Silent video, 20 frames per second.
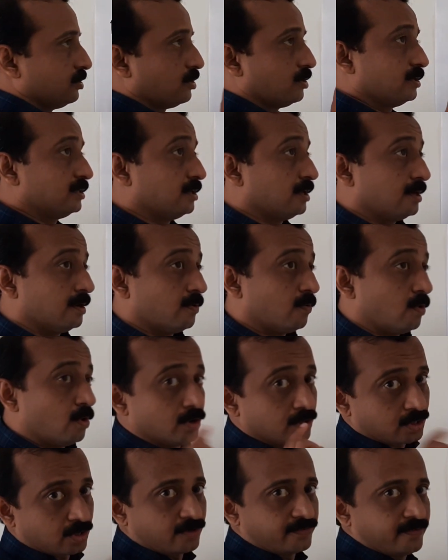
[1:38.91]
the
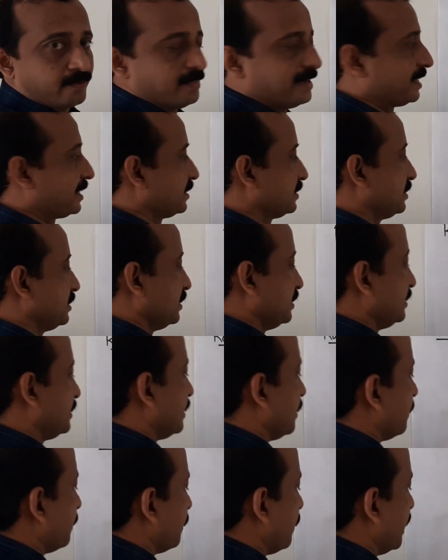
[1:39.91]
order of a matrix is
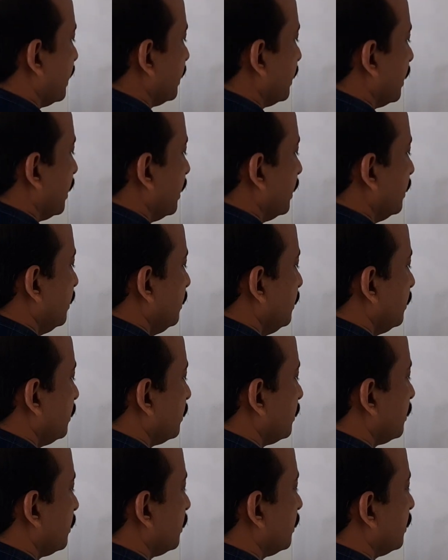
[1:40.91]
m by
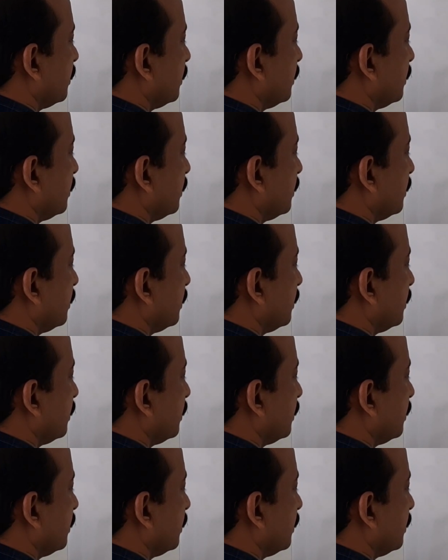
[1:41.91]
n.